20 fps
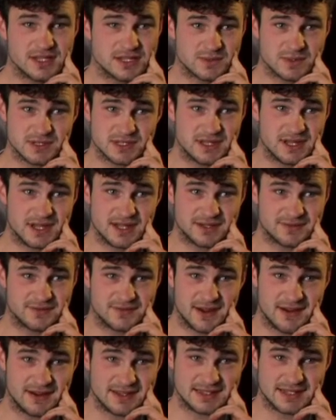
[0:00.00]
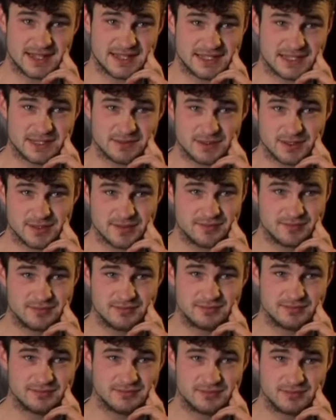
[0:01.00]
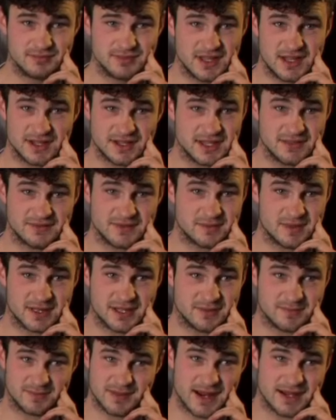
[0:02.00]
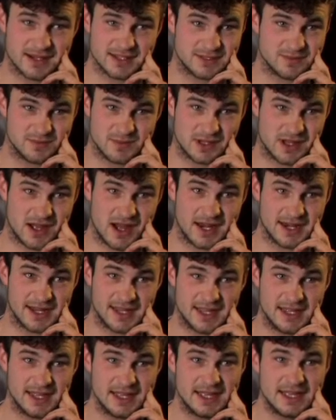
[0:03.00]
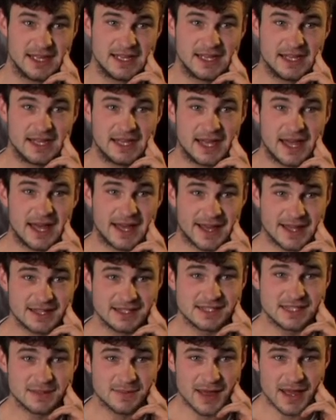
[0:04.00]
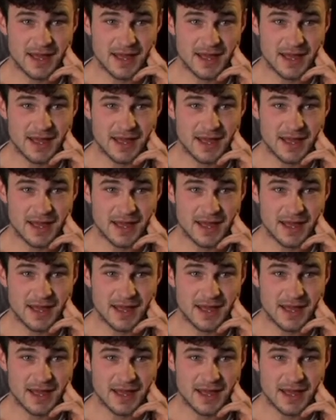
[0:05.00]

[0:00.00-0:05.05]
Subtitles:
This was not very sensible. not even by comparison with Connie. Against the